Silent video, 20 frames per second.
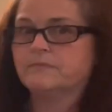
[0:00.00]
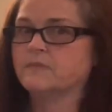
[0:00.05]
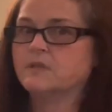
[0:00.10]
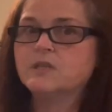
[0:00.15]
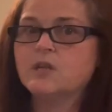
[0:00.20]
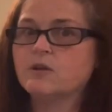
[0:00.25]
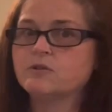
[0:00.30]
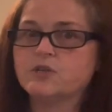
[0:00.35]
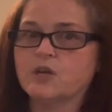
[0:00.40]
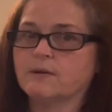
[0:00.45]

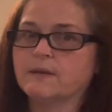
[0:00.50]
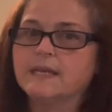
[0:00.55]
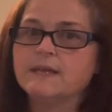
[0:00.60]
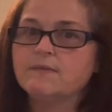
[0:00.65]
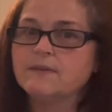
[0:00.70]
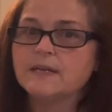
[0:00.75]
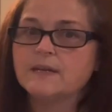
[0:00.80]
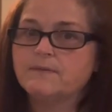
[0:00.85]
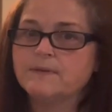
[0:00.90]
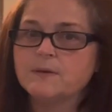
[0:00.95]
No joke,
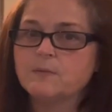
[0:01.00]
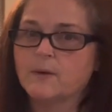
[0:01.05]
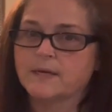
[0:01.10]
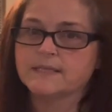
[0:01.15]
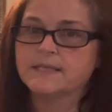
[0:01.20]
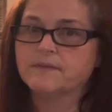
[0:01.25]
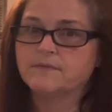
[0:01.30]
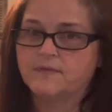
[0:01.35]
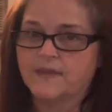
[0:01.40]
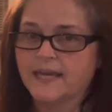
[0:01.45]
even if he
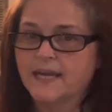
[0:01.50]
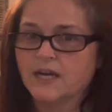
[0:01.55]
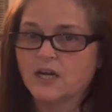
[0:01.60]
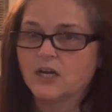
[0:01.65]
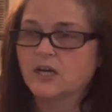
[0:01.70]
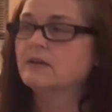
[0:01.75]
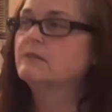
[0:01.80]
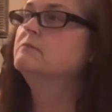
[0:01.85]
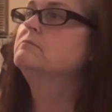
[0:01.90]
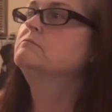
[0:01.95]
wasn't
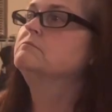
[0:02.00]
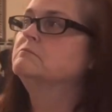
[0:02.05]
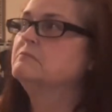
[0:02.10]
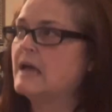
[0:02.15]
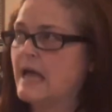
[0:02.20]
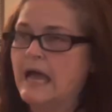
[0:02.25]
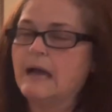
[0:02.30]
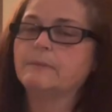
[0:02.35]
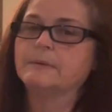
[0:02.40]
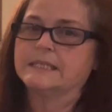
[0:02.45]
there,
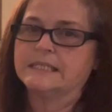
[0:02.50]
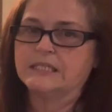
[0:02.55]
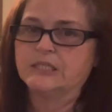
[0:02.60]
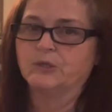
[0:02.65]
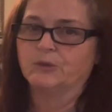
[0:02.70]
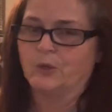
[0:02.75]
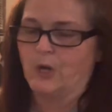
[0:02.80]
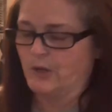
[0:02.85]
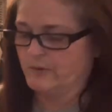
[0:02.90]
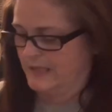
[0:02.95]
I would
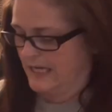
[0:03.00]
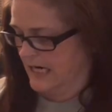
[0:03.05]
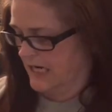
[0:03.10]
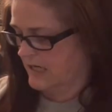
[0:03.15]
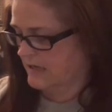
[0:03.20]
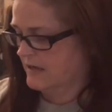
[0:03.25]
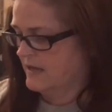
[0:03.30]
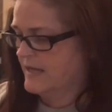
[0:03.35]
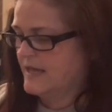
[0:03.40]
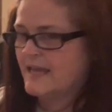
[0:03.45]
still go
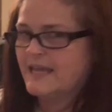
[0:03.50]
there.